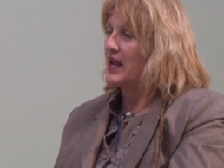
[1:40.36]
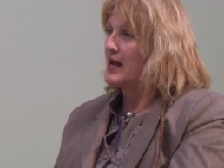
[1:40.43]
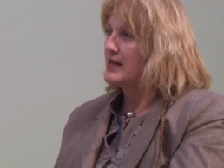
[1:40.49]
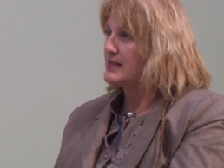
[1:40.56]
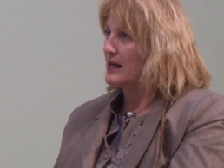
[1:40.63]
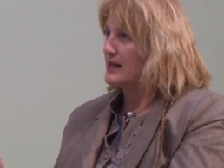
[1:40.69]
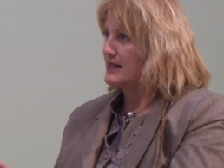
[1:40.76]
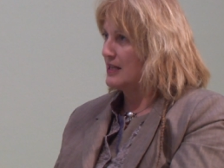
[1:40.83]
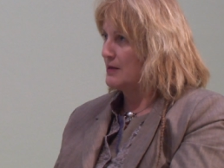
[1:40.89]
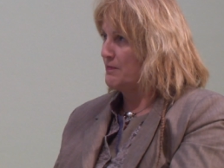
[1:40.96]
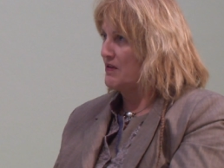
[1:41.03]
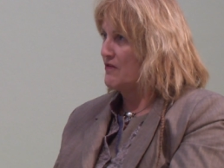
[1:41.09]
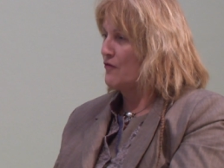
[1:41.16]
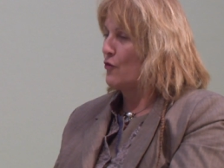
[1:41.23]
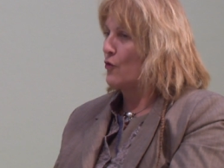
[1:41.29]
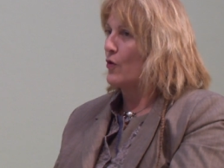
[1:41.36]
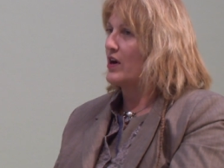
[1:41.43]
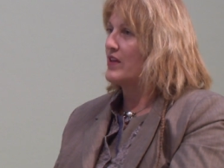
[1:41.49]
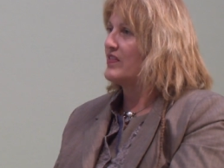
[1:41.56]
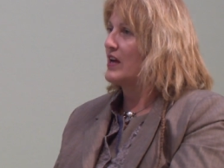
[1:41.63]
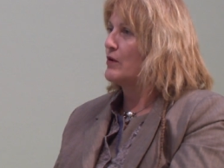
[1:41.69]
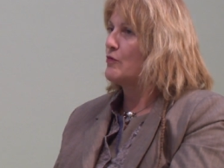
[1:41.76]
as I said
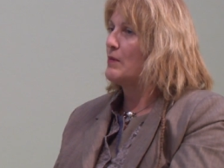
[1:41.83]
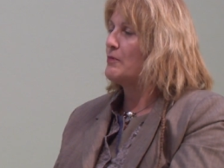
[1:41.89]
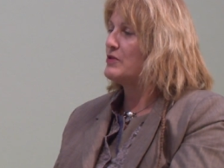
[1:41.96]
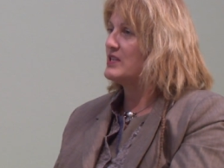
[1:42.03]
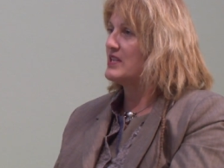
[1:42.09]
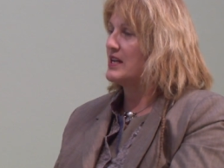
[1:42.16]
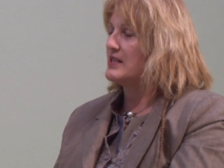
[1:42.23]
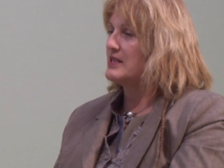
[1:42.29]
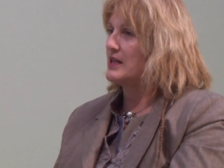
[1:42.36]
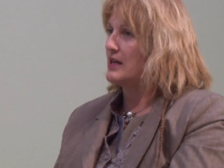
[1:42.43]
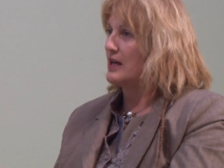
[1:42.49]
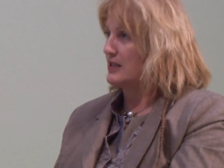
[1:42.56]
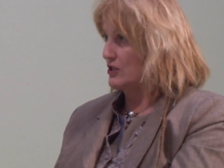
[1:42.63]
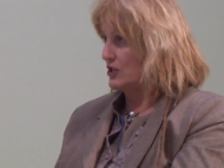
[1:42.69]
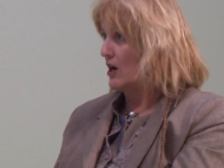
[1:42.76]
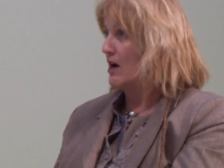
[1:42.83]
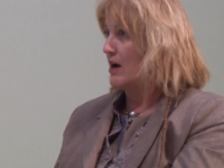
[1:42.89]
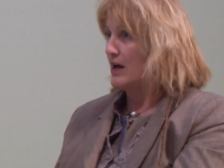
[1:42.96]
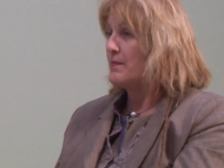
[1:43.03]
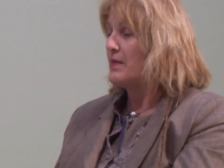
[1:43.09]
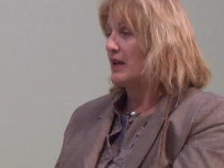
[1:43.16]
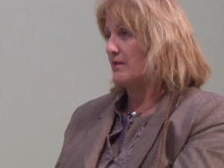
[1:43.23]
before, they represent a
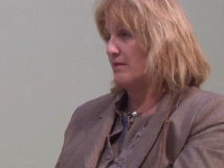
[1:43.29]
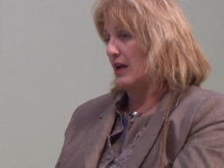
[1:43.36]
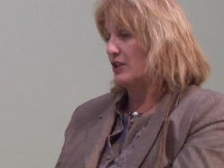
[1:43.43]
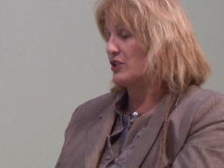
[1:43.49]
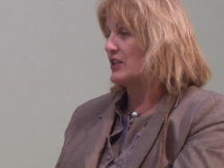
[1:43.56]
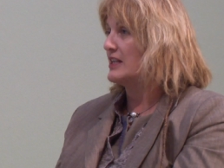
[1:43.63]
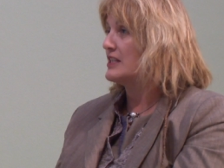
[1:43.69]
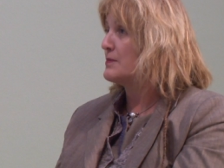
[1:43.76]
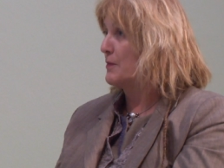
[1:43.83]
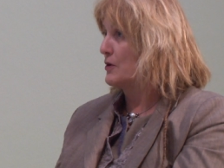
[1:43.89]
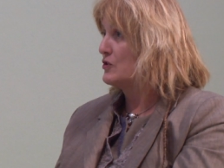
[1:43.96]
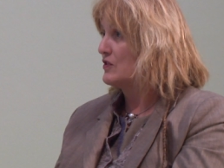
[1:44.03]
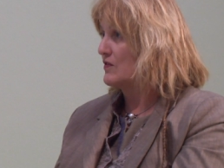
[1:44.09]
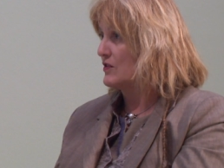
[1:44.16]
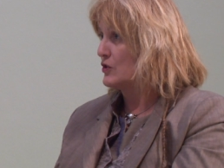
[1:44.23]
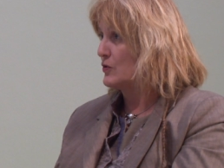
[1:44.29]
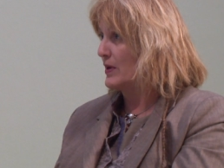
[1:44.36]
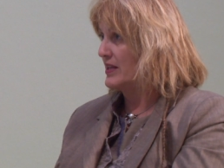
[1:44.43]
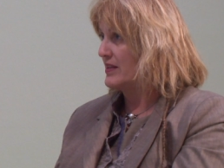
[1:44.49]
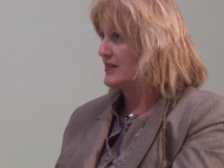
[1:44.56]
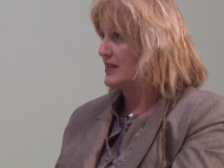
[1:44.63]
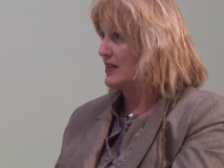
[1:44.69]
time, and actually it's most of the
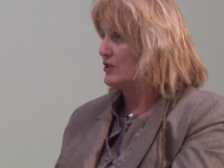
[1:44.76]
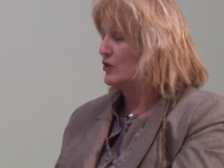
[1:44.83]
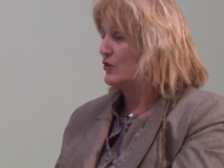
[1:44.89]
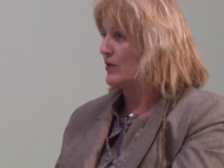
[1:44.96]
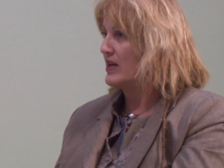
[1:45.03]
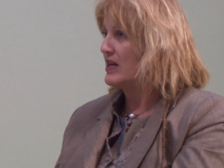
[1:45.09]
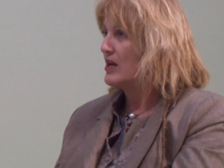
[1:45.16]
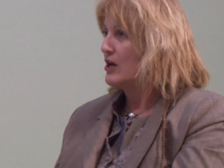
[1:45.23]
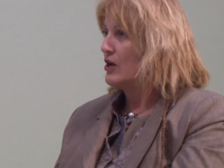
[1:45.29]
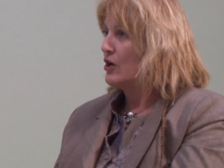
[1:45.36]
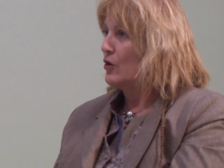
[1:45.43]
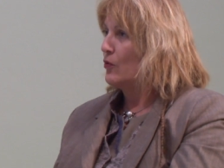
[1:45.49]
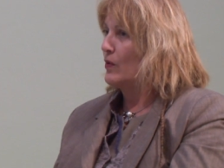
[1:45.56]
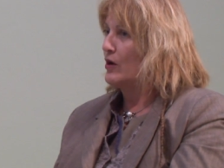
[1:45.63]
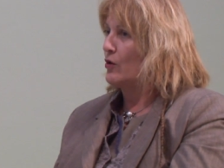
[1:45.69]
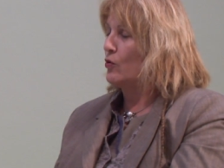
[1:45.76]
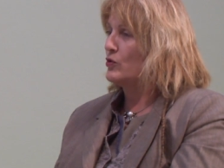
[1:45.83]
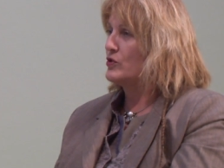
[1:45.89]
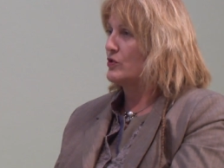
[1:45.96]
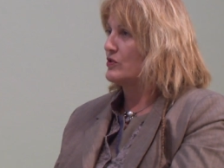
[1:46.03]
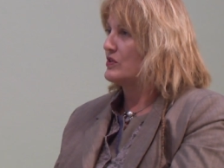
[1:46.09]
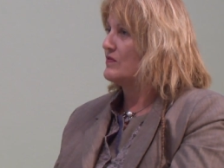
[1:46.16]
20th century, where all
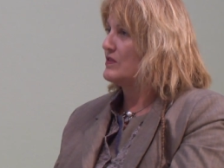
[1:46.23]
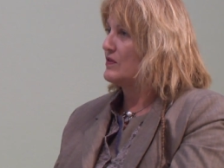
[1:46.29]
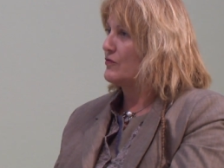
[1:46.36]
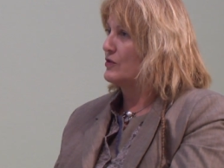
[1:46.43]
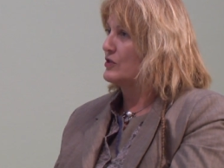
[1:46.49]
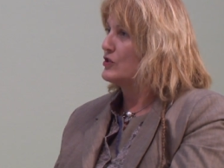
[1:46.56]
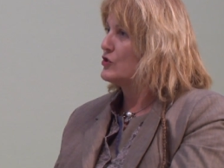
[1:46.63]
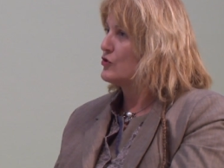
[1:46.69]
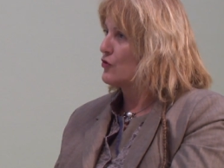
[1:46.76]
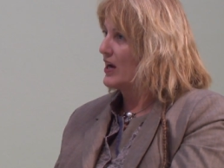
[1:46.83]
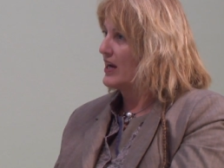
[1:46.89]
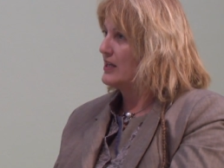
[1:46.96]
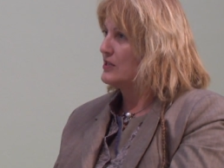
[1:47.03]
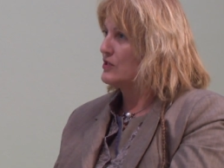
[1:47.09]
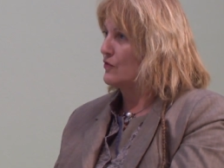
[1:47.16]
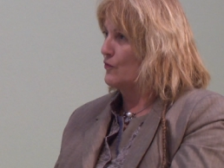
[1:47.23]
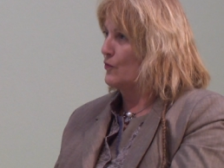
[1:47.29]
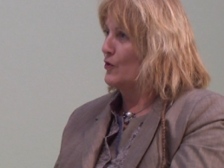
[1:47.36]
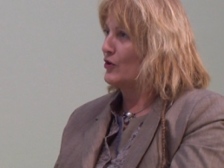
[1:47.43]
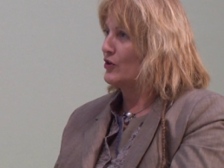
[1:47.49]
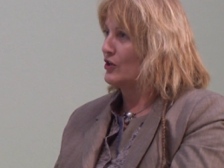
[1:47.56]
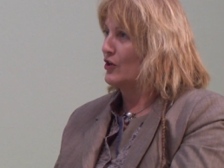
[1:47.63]
sorts of different strains of
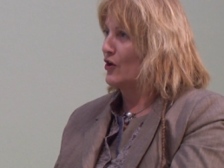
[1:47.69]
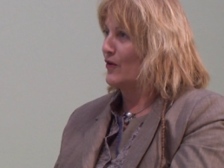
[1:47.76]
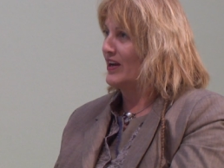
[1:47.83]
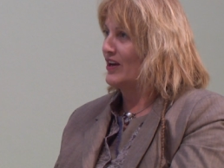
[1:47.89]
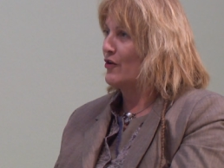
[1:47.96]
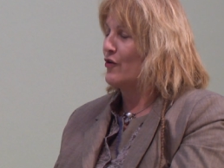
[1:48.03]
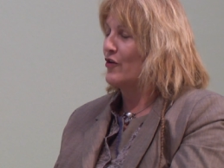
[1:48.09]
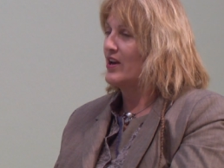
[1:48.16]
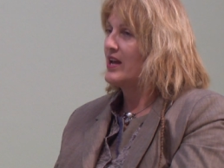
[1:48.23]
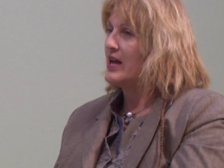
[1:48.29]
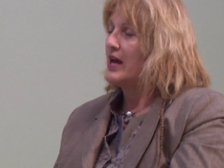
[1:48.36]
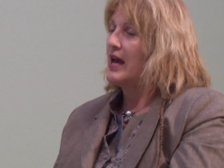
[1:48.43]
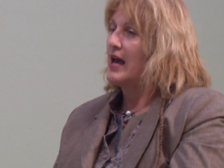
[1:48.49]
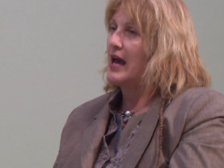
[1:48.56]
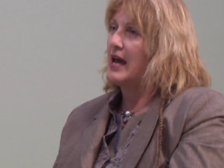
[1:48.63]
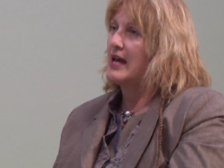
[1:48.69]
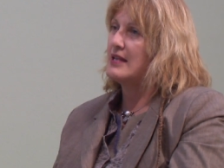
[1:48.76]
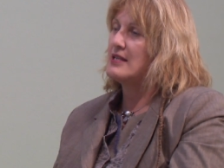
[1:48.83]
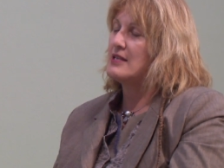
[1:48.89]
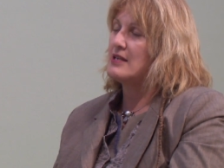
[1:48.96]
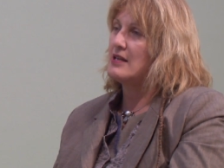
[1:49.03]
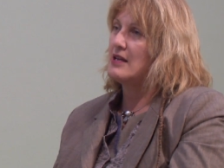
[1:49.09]
work are going on,
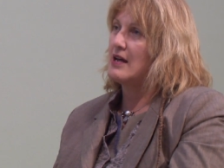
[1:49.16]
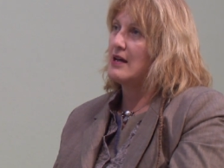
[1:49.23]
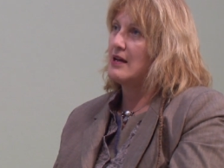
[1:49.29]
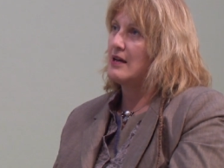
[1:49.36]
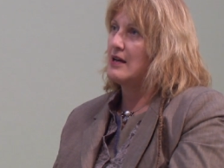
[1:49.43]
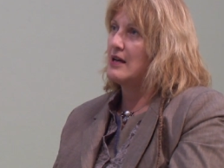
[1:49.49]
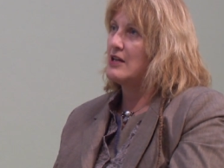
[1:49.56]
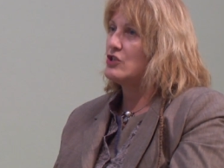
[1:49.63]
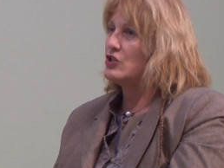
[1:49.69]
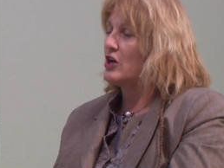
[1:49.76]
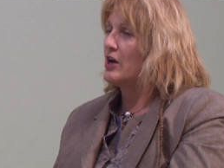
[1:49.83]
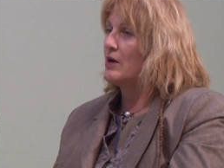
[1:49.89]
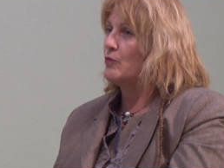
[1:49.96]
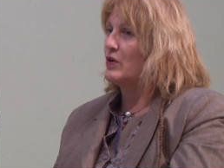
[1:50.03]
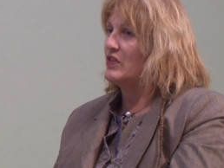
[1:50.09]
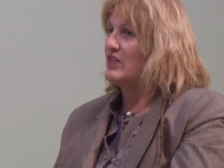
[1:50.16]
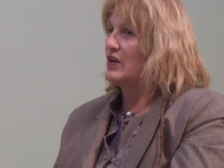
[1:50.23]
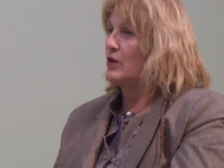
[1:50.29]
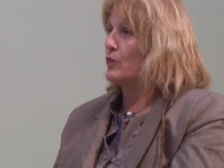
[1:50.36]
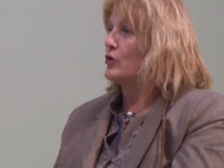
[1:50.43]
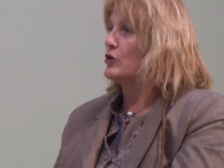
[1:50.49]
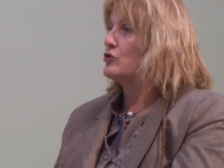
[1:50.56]
and a time when
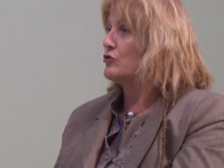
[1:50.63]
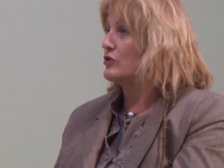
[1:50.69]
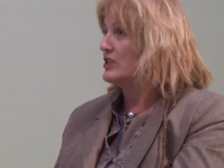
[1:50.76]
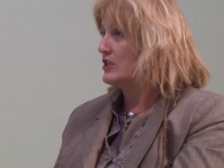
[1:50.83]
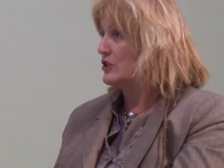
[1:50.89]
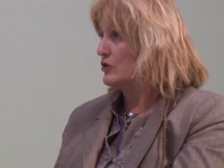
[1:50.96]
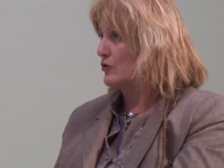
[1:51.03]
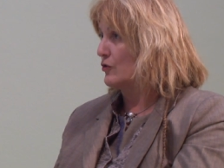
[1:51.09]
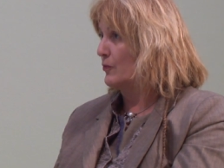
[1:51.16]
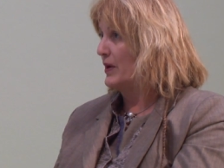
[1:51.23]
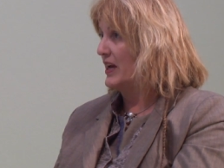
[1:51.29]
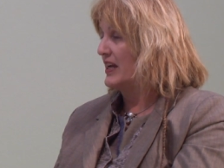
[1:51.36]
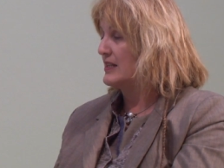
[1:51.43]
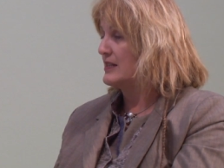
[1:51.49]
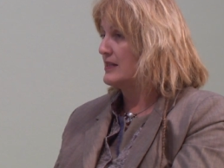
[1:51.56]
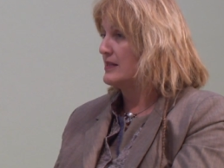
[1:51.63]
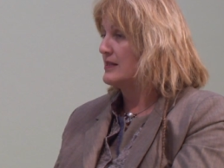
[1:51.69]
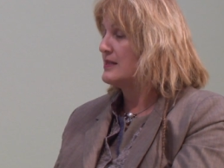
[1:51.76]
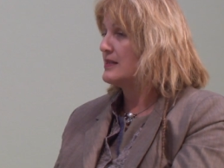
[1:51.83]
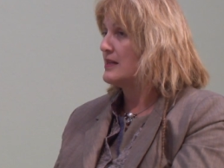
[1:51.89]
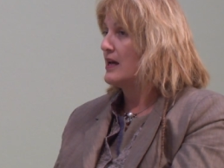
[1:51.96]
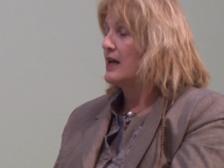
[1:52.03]
there were traditional
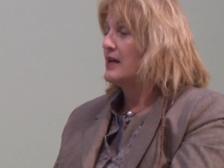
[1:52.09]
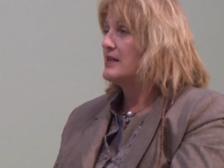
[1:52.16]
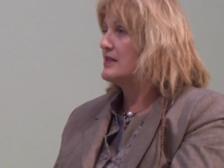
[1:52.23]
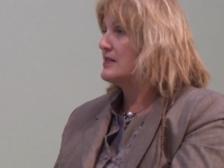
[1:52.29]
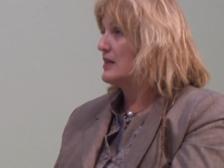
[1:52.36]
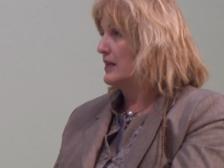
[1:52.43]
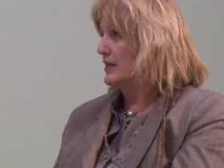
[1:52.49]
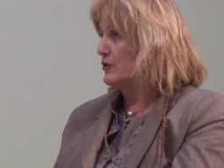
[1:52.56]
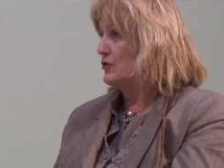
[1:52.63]
painters still